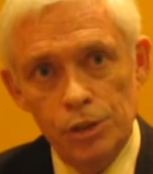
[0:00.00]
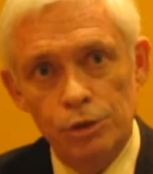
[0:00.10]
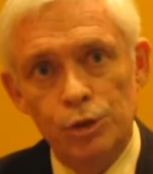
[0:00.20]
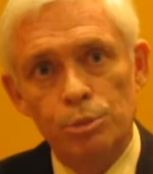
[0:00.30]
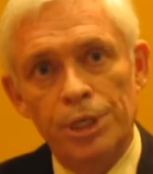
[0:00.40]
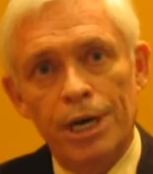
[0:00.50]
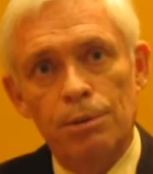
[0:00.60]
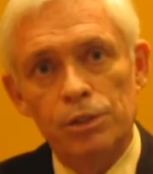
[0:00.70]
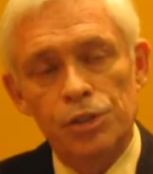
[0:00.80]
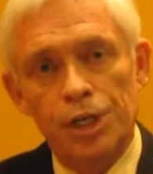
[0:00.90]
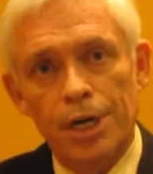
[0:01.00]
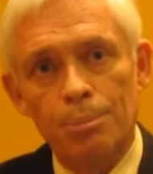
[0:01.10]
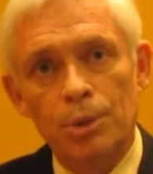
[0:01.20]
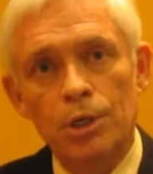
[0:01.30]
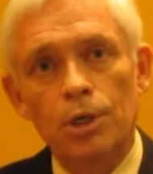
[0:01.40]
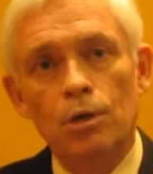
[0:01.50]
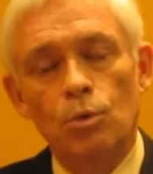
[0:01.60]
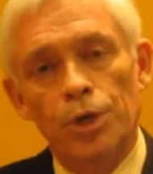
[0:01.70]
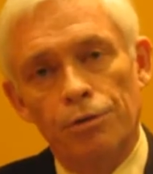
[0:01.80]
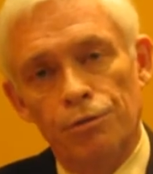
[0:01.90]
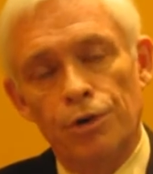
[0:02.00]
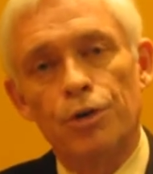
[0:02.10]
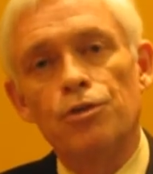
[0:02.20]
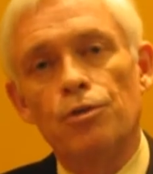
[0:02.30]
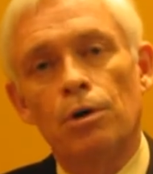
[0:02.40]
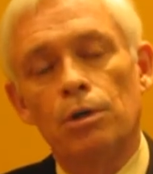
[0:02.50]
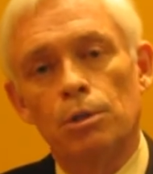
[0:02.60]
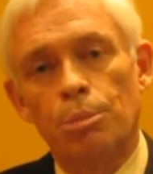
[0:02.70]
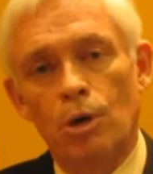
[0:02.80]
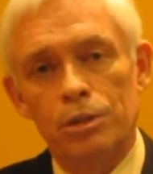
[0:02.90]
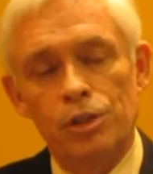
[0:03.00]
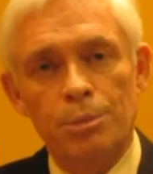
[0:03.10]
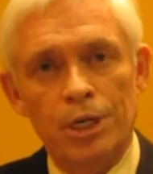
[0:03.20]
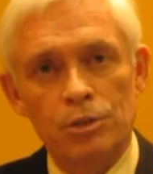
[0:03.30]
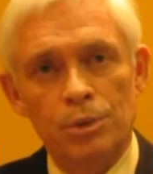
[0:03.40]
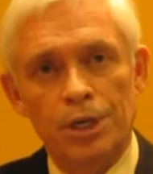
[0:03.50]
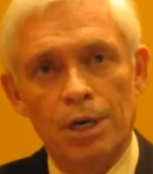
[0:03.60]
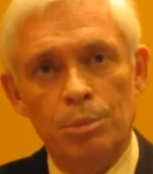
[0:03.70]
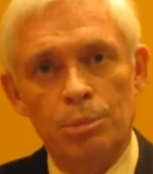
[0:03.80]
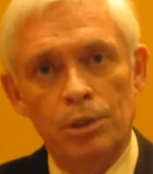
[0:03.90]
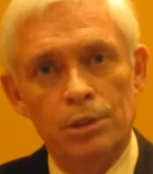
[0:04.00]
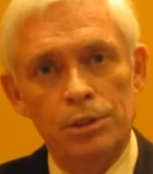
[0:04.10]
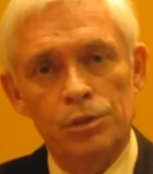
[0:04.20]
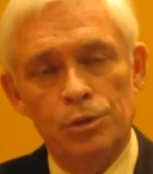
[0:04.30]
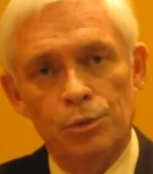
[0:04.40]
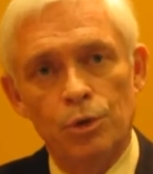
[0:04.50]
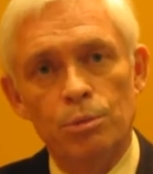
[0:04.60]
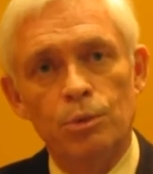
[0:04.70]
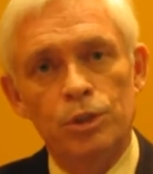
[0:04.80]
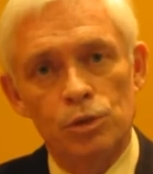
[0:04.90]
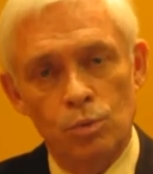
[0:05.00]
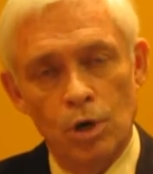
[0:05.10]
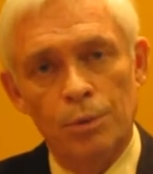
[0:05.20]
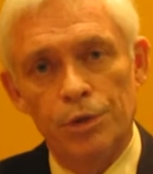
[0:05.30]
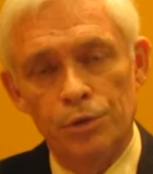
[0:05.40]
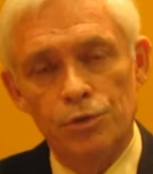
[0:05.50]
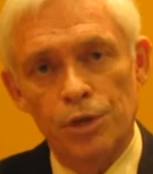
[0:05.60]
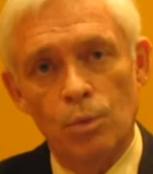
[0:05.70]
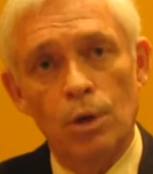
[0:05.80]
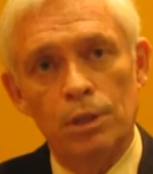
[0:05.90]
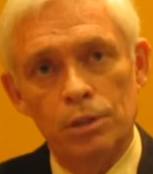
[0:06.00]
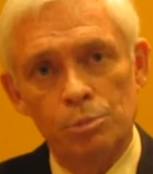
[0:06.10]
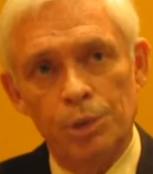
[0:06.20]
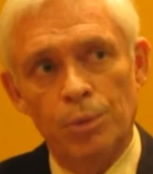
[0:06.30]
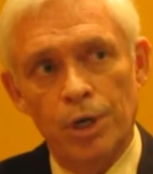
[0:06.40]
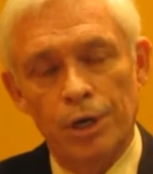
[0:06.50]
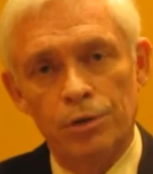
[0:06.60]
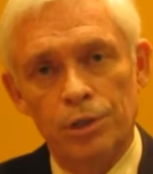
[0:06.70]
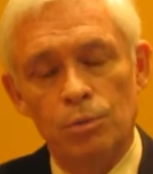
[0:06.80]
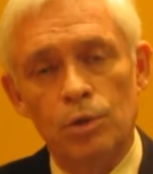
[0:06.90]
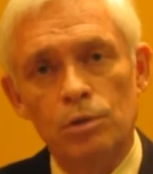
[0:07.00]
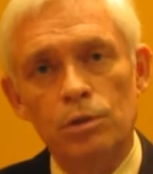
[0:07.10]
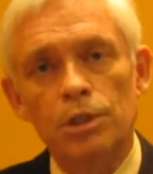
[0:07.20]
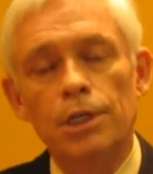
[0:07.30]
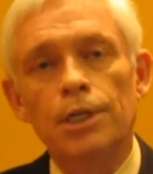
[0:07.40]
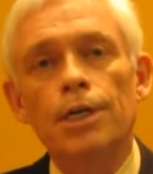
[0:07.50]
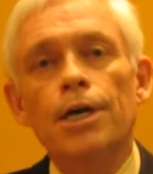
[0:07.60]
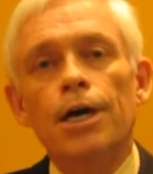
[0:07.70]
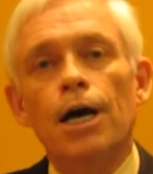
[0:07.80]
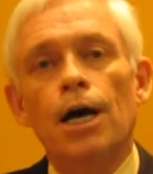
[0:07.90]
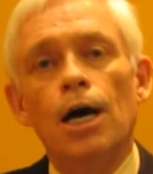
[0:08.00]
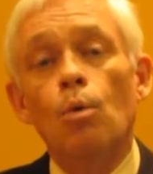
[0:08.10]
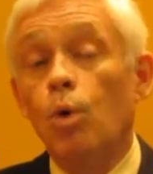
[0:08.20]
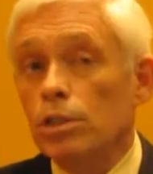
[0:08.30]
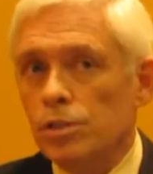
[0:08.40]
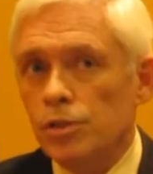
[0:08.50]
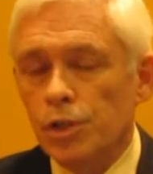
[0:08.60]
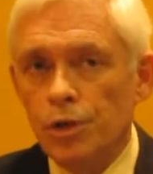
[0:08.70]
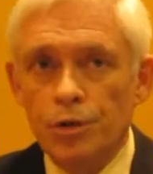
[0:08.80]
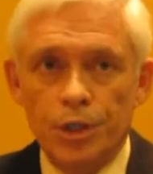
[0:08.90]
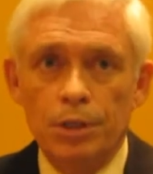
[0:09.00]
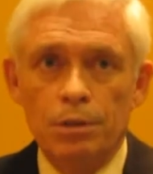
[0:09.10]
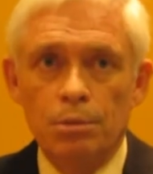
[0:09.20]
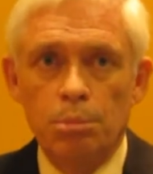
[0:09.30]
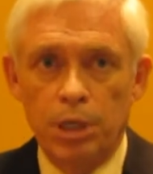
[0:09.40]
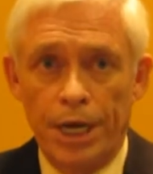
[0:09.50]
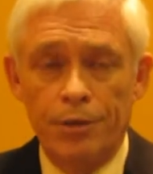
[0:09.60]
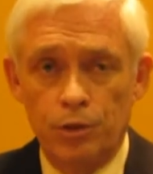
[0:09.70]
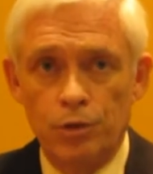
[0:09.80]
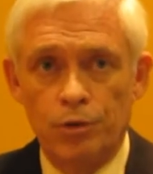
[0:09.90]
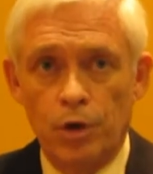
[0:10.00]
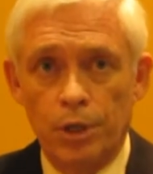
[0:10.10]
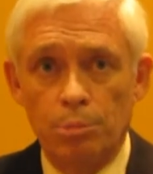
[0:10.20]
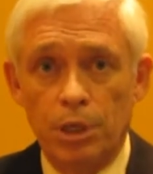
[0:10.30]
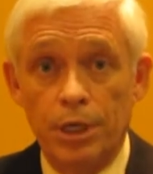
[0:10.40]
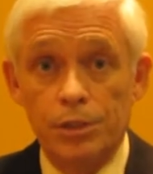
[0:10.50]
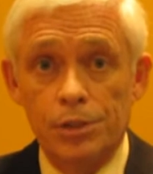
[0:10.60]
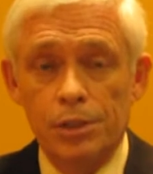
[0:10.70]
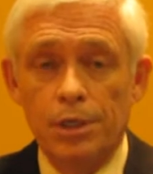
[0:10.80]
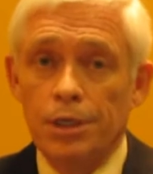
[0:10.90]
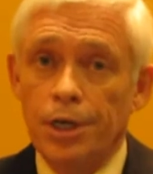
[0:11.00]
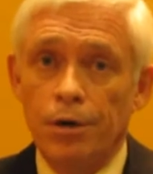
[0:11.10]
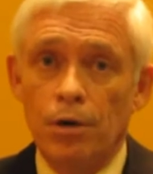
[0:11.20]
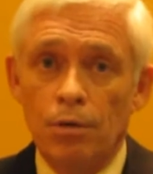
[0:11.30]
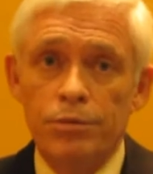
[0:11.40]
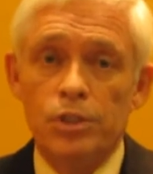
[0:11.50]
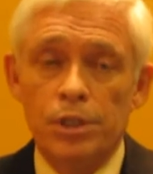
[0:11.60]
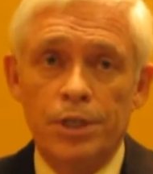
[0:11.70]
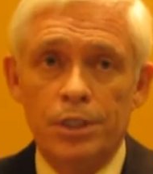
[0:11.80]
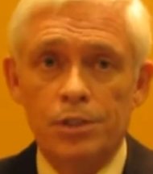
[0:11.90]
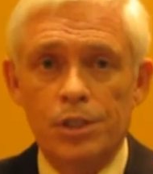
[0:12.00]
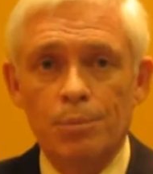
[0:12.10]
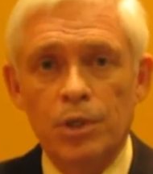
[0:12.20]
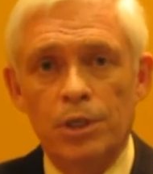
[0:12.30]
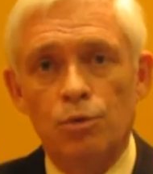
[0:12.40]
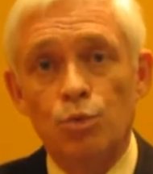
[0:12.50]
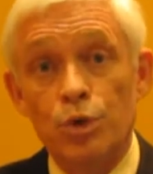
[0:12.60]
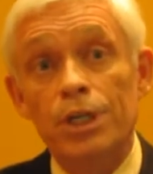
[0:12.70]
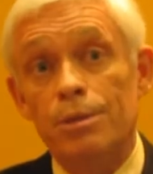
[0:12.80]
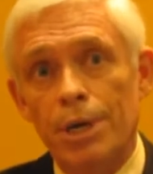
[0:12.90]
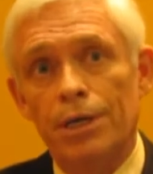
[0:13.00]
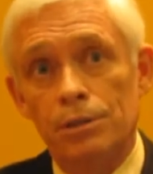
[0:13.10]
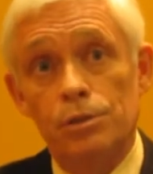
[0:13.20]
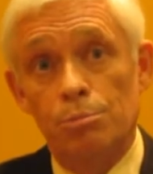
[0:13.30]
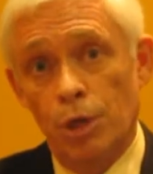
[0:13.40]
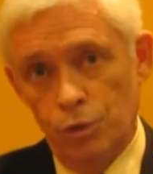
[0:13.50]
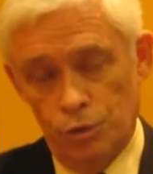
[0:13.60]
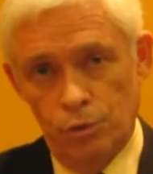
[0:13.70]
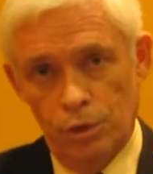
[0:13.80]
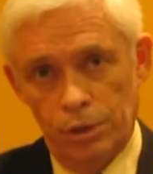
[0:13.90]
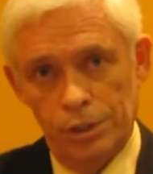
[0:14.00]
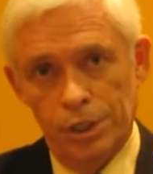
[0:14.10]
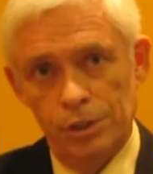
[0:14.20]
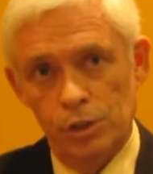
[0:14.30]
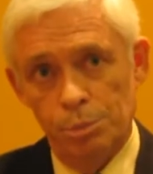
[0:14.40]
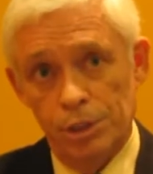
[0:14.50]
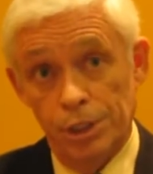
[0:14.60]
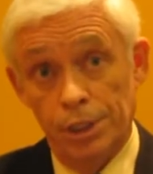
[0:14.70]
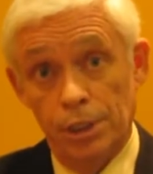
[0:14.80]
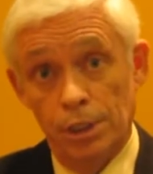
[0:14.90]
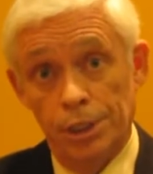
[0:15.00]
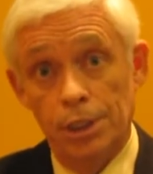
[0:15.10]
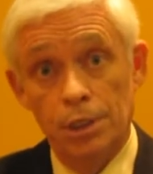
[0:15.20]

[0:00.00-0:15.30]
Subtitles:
you should be able to set up. We are very strong on the policy management capabilities at Aruba, which is why we do so well in this BYOD world. What's the security plan that you've got in place? Now, obviously, that's something that really matters to most organisations, particularly